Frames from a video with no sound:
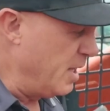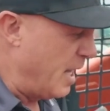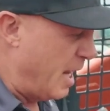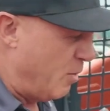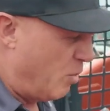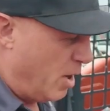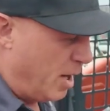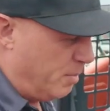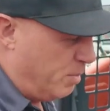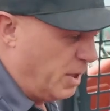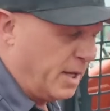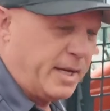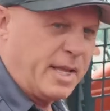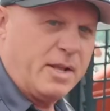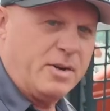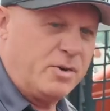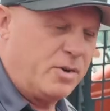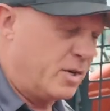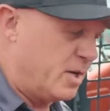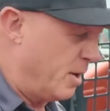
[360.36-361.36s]
that I want to plug
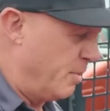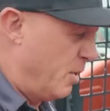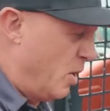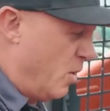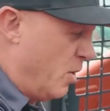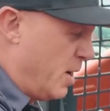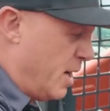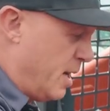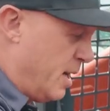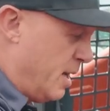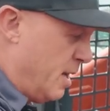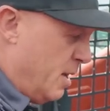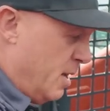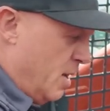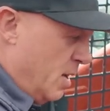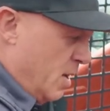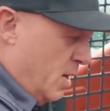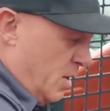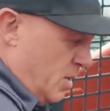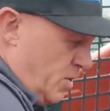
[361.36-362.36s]
into a Kubota.
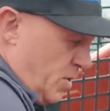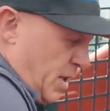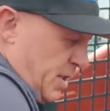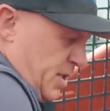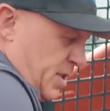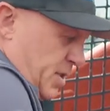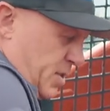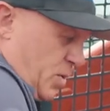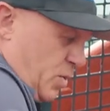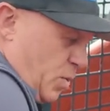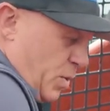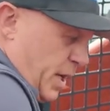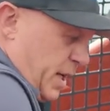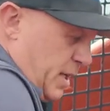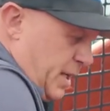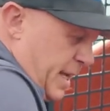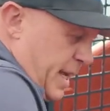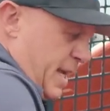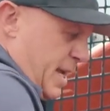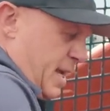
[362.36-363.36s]
So I just
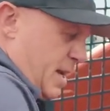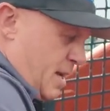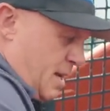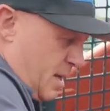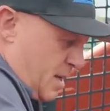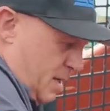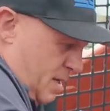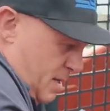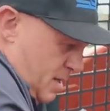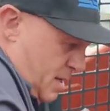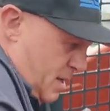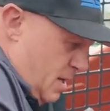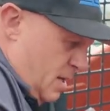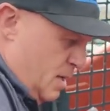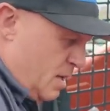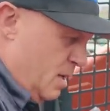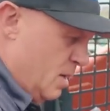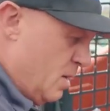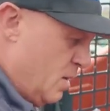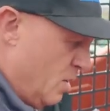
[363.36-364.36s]
quickly
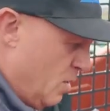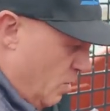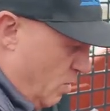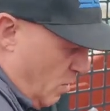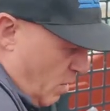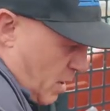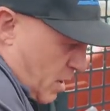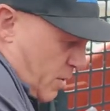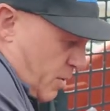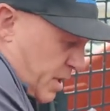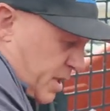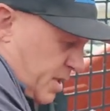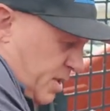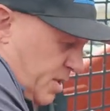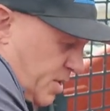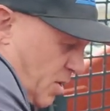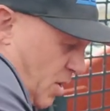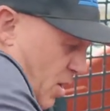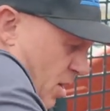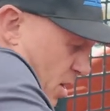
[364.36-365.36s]
want to
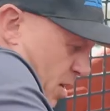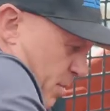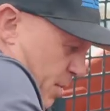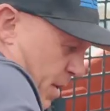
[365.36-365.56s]
install